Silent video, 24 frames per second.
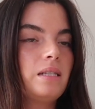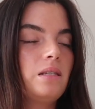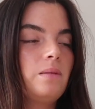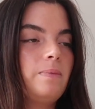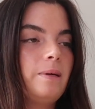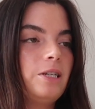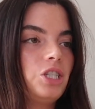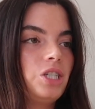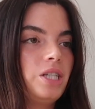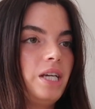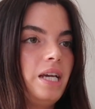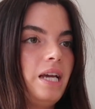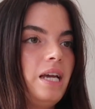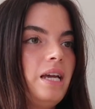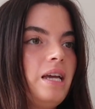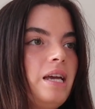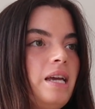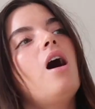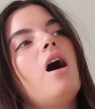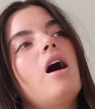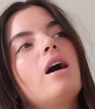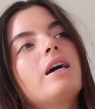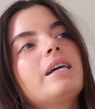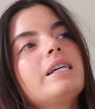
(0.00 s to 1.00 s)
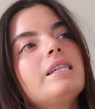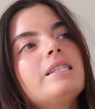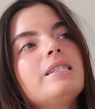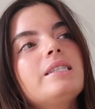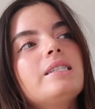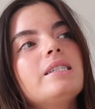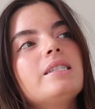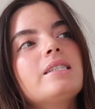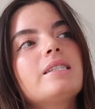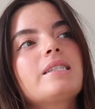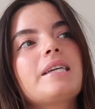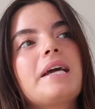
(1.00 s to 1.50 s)
Especially August
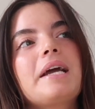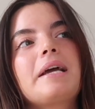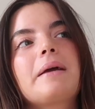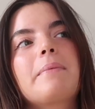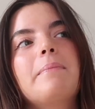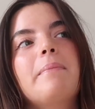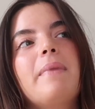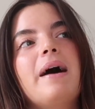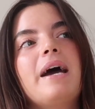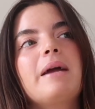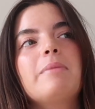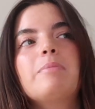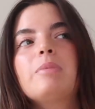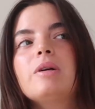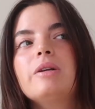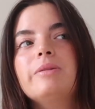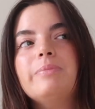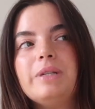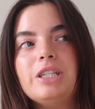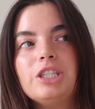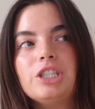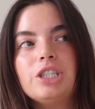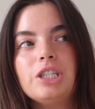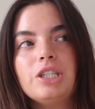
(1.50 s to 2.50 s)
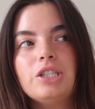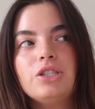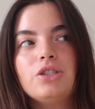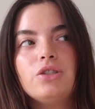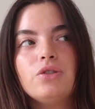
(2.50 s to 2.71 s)
is like my permission